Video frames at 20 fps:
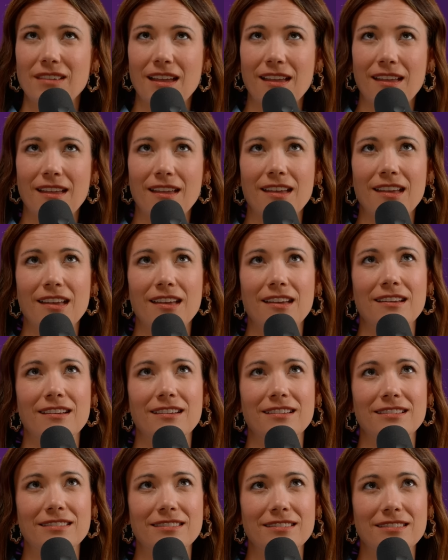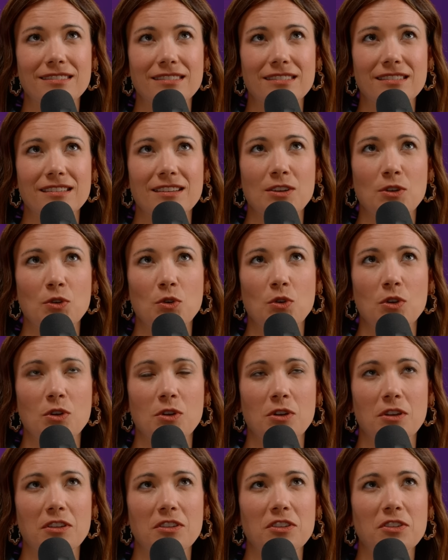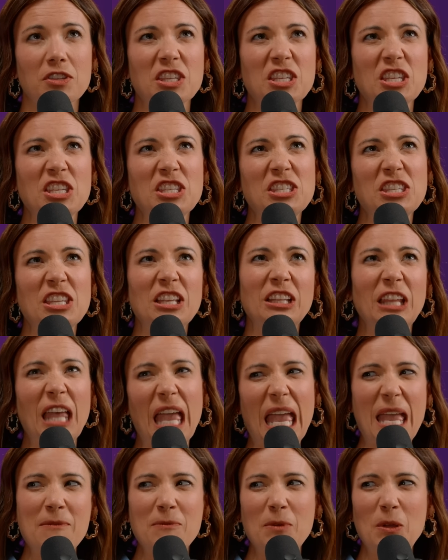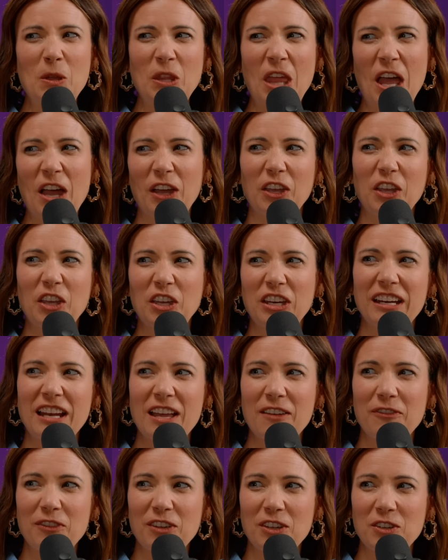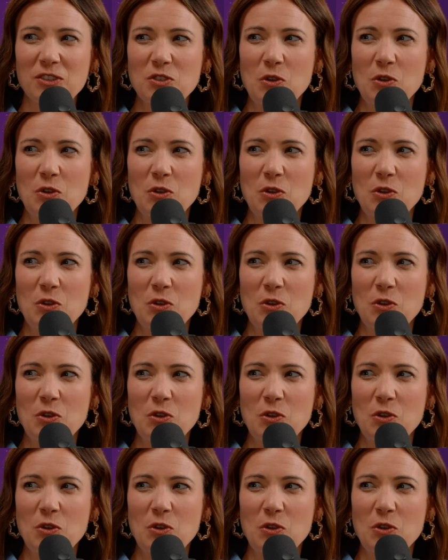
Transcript: And is the label not good enough for you,